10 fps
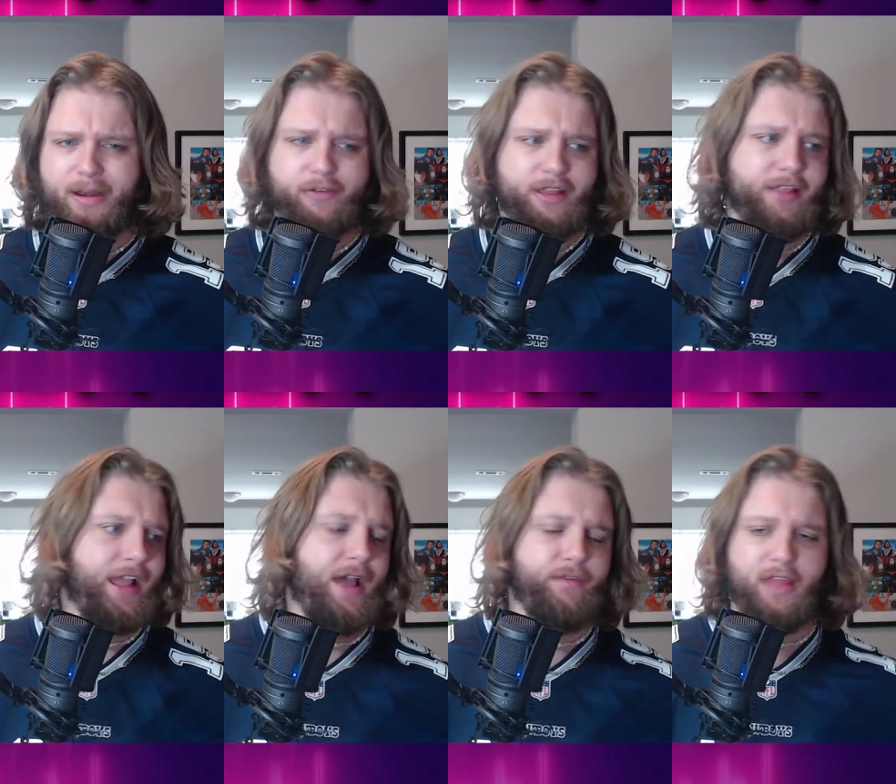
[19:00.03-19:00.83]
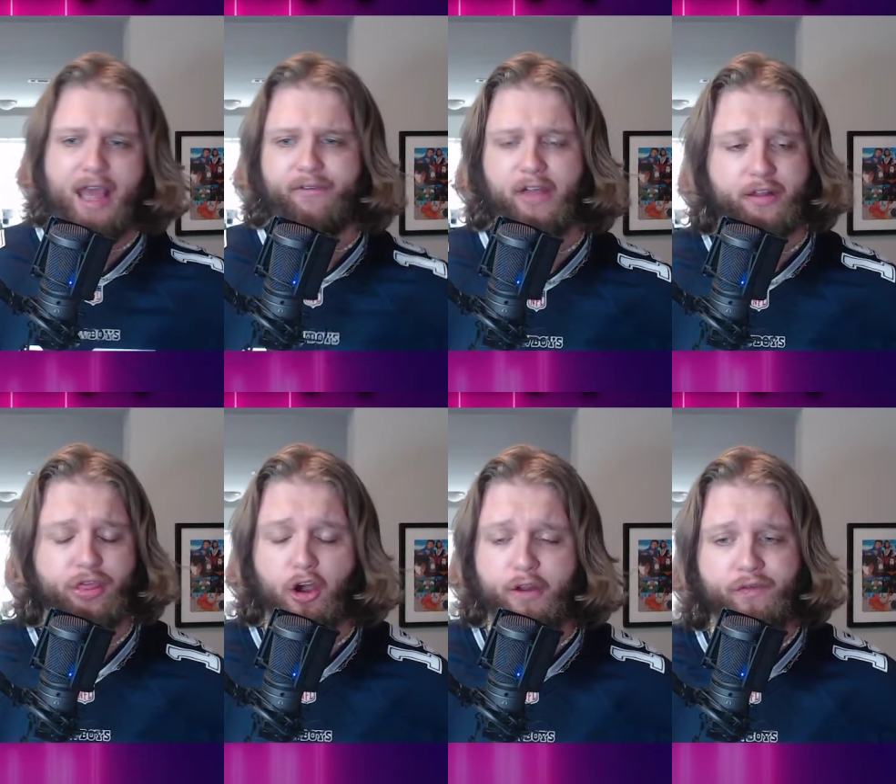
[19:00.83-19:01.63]
then, they have like
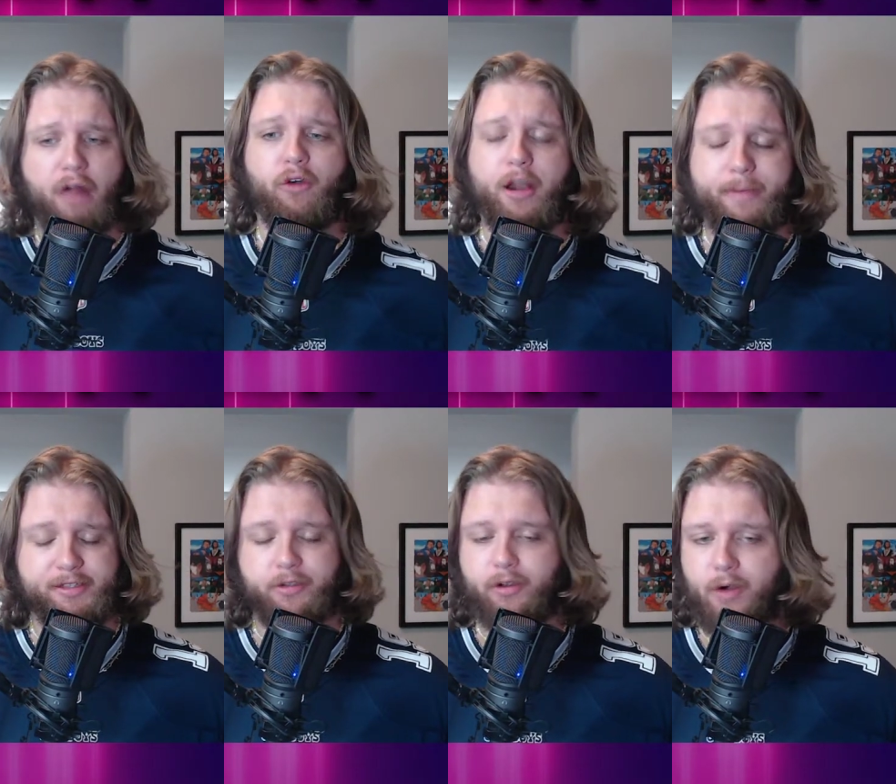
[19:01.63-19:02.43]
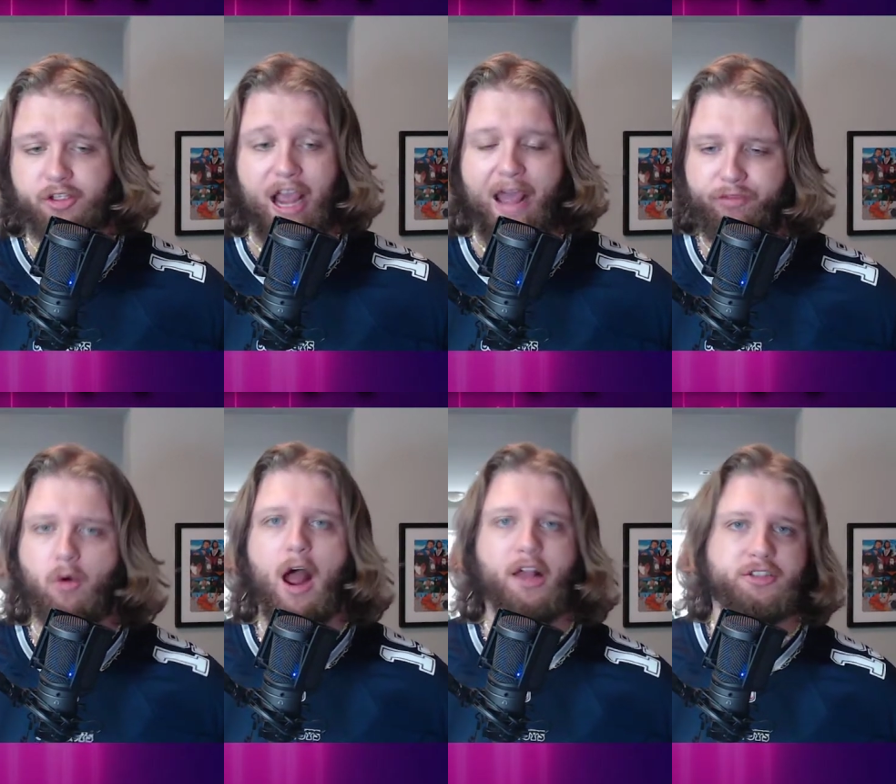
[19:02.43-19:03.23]
35 running backs on their roster. Half the
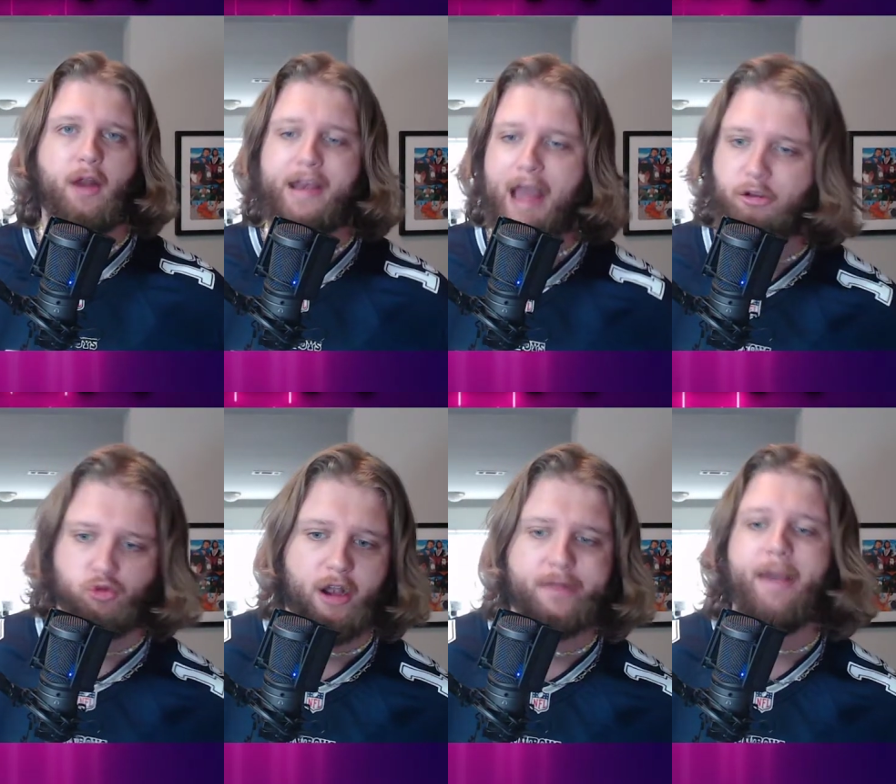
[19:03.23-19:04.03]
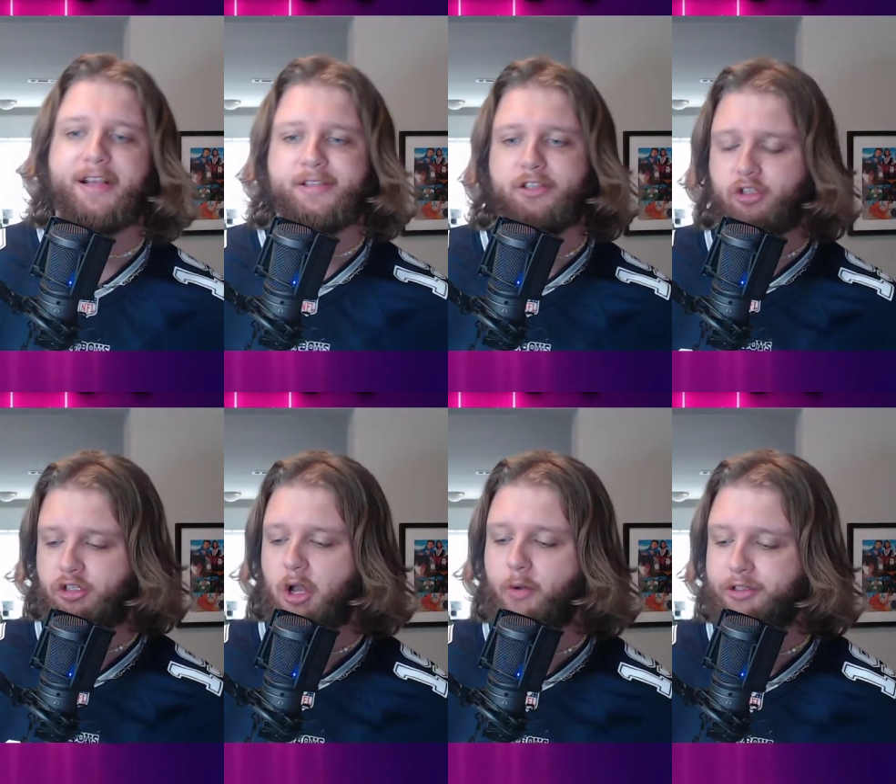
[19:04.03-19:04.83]
roster right now is running backs because they're
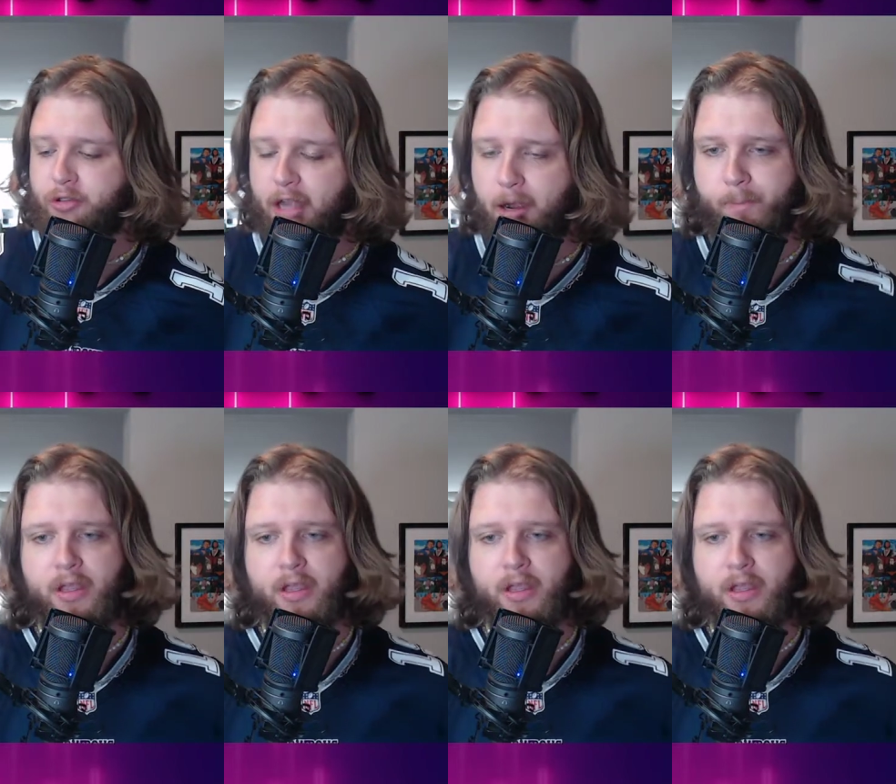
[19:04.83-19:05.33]
so injured there.